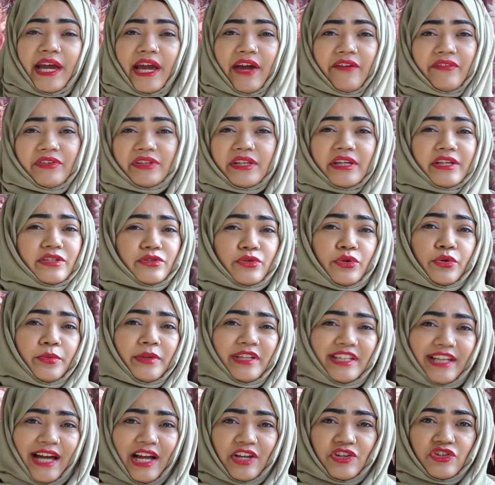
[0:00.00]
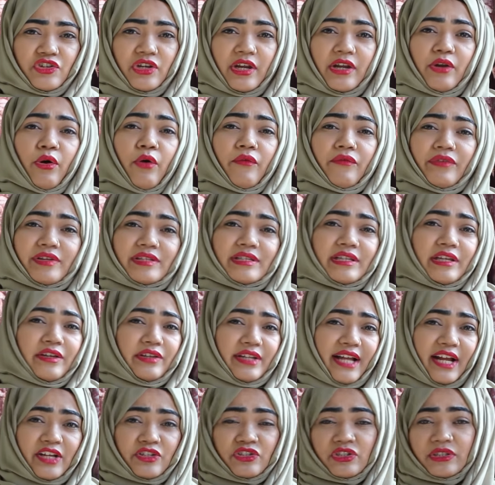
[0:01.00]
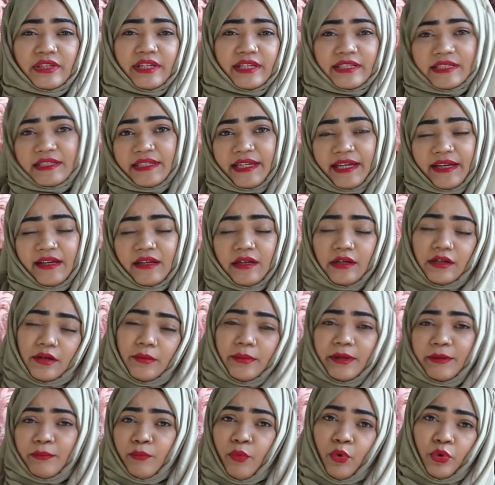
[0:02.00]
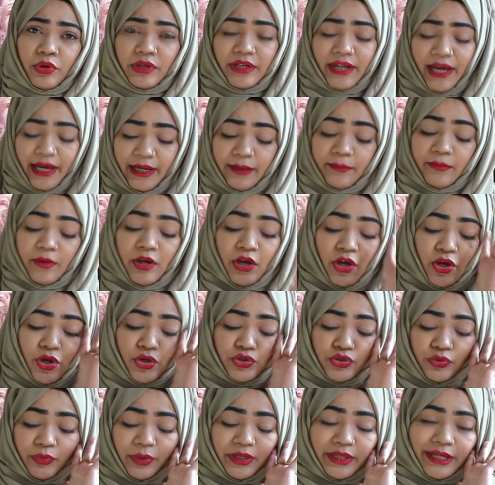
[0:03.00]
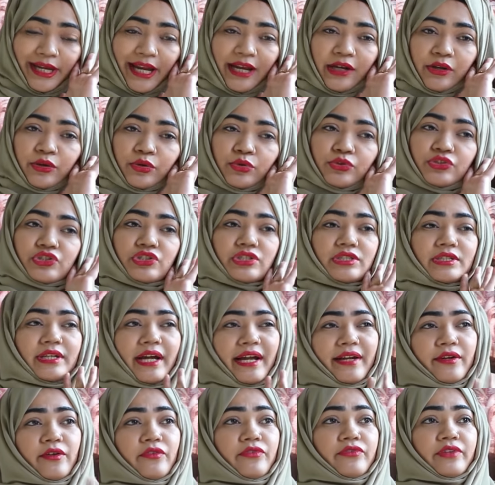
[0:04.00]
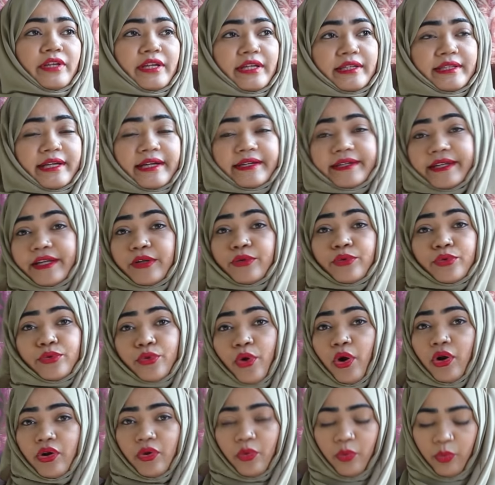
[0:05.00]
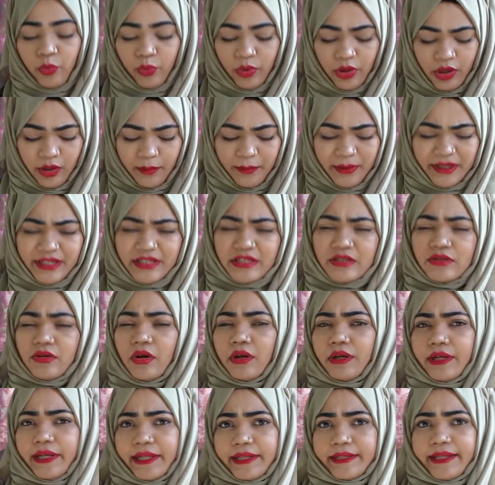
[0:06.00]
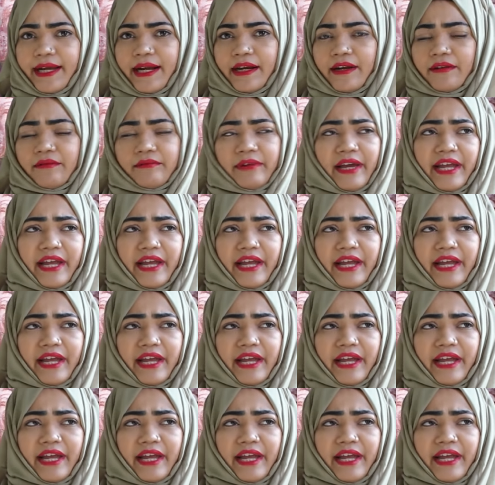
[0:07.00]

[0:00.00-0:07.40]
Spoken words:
Everything is going to be natural, and obviously natural things take a little bit more time, so we tend to just kind of think that they do not work. But it's not like that.